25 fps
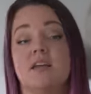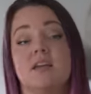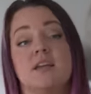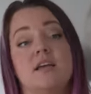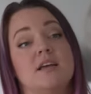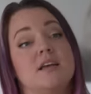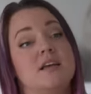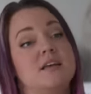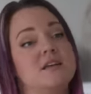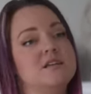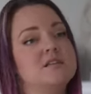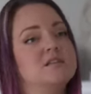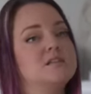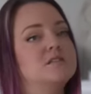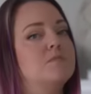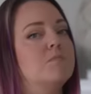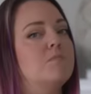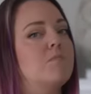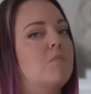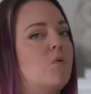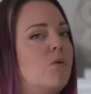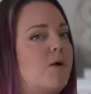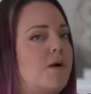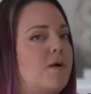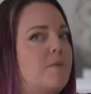It is
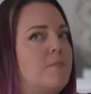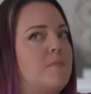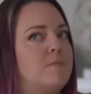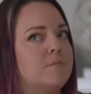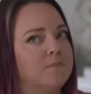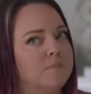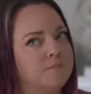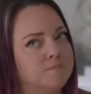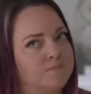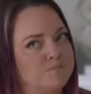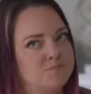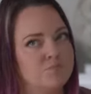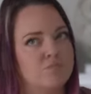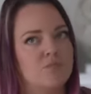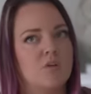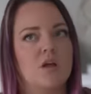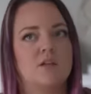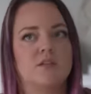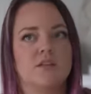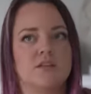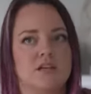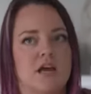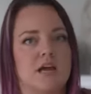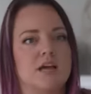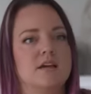more
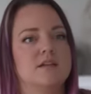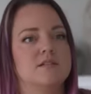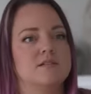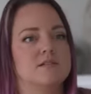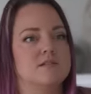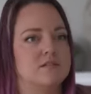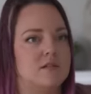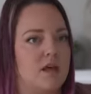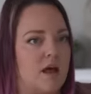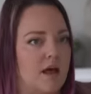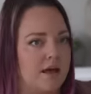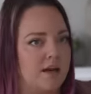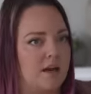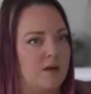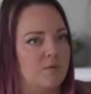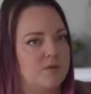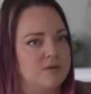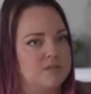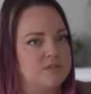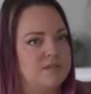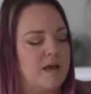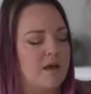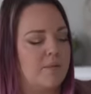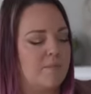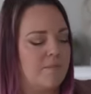on the decadent side, I
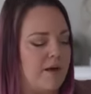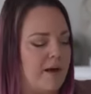will say,